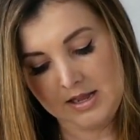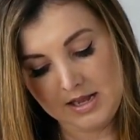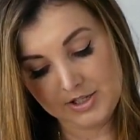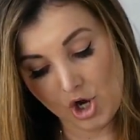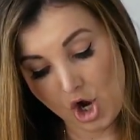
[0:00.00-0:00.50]

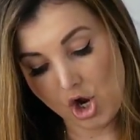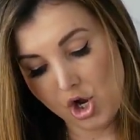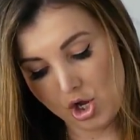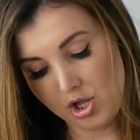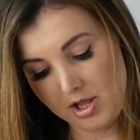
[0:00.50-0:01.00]
is
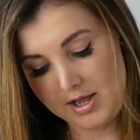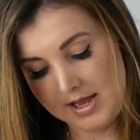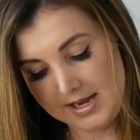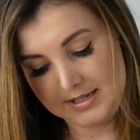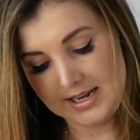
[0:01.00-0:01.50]
all
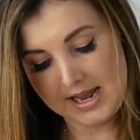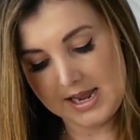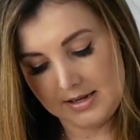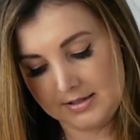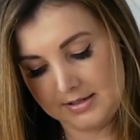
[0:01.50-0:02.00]
it
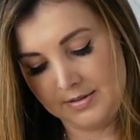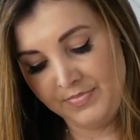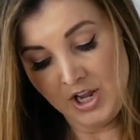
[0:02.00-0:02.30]
takes.